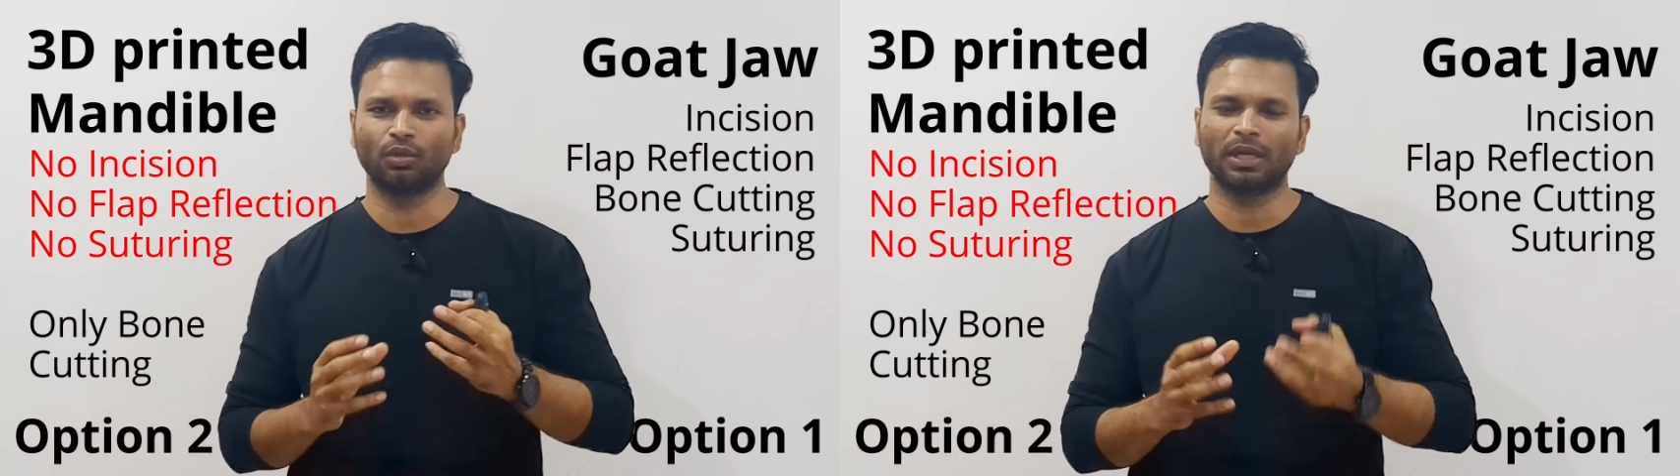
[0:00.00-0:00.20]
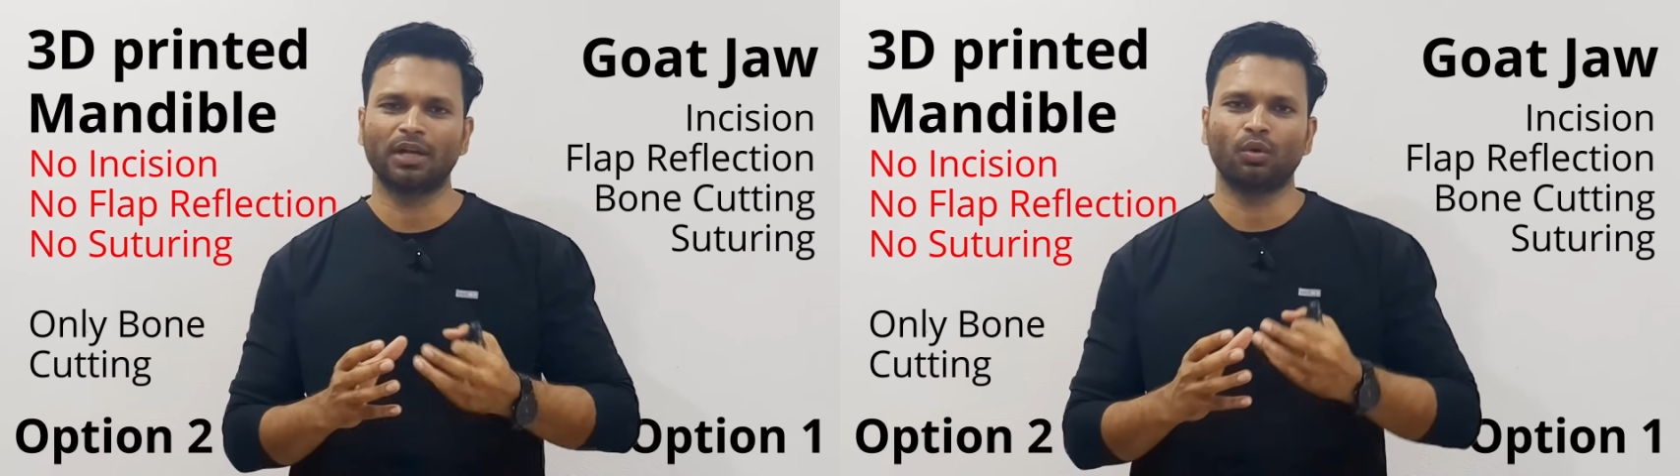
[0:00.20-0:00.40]

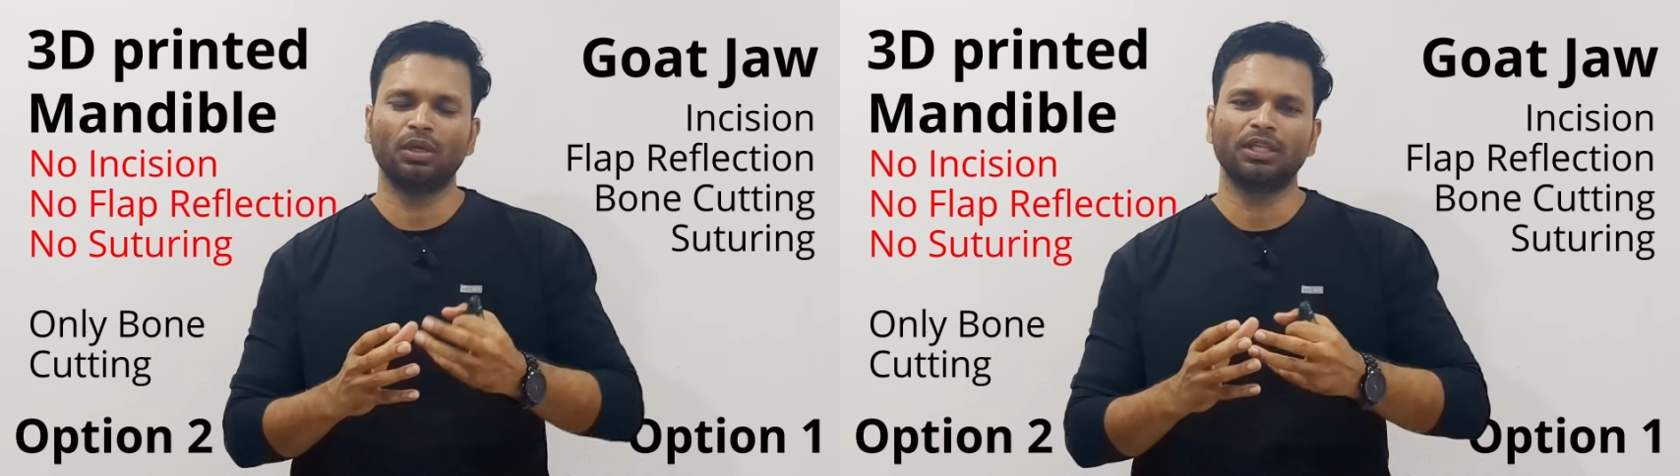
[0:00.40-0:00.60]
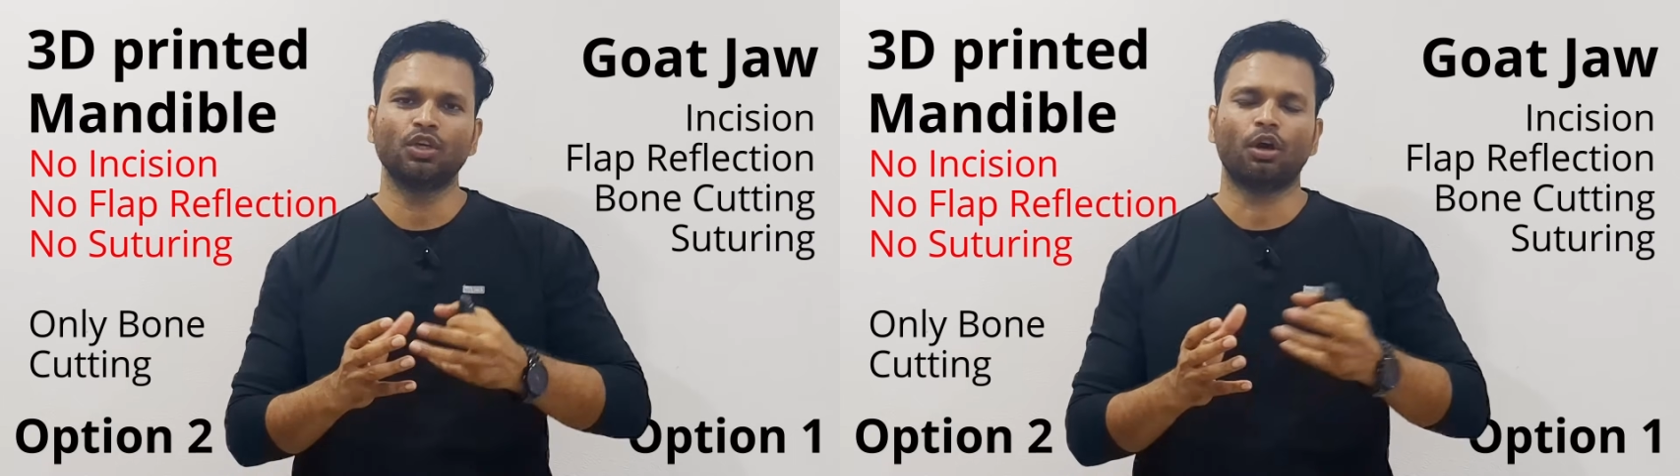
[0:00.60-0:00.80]
You'll get
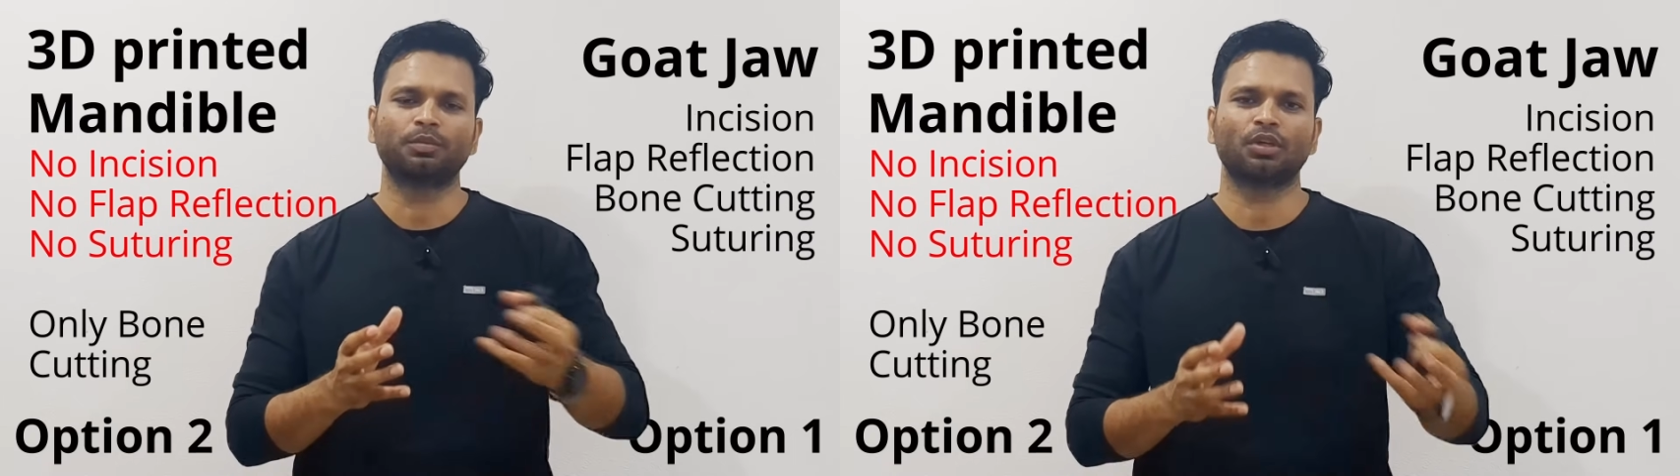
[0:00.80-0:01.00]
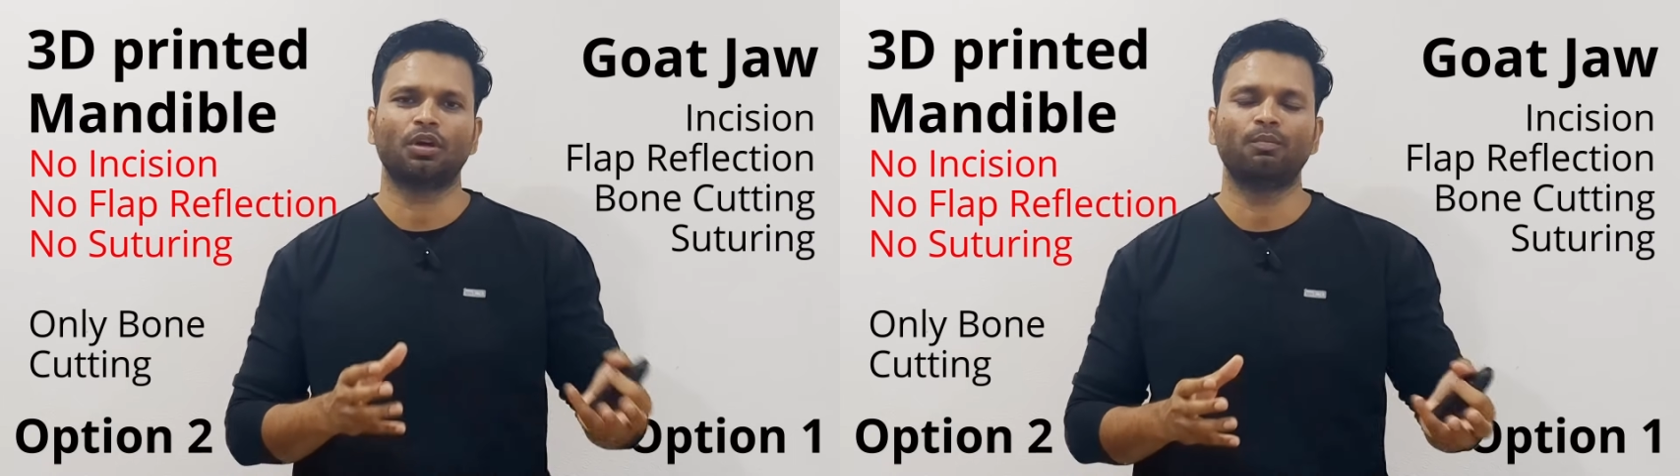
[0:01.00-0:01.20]
only the
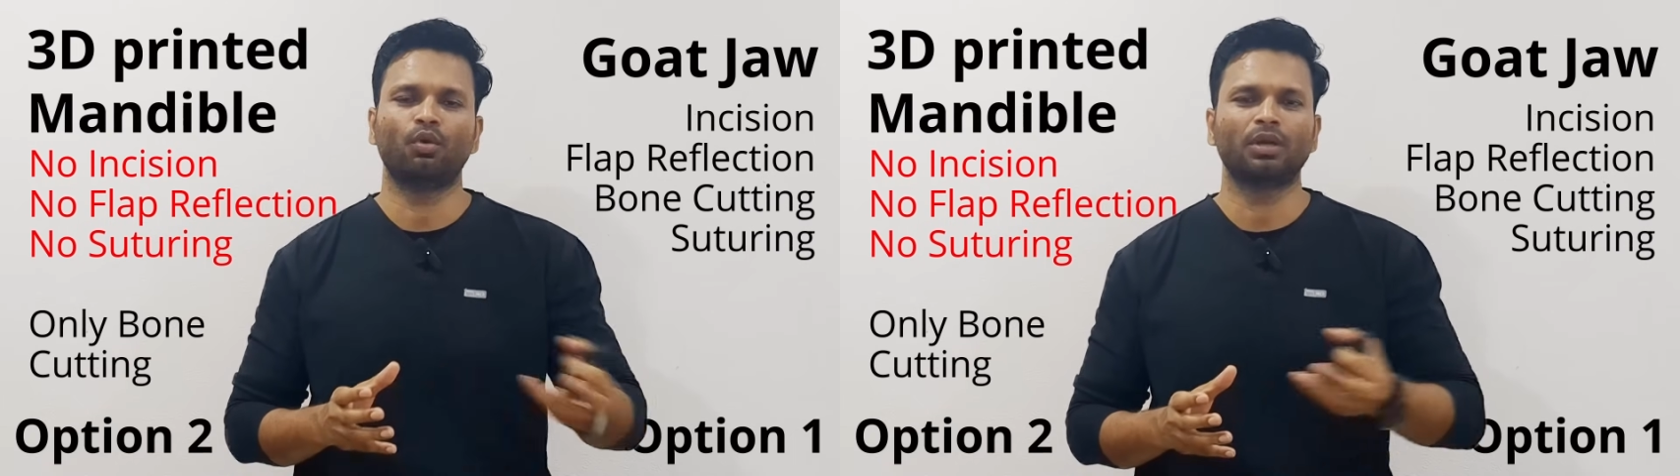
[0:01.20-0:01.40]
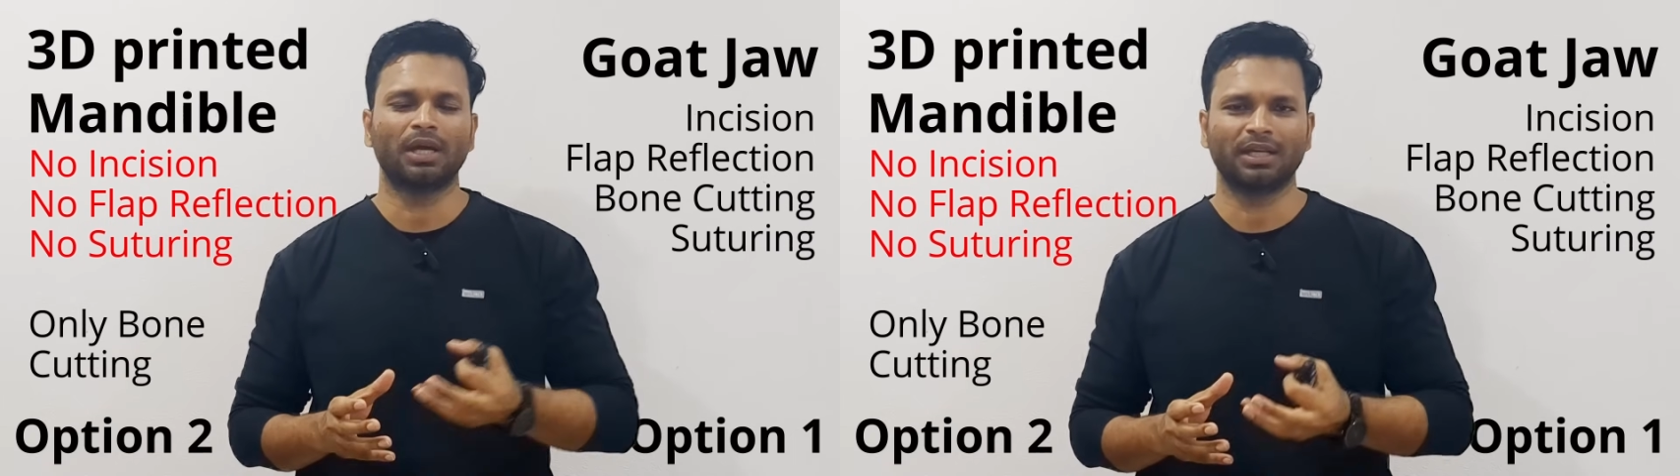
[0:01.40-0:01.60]
option of bone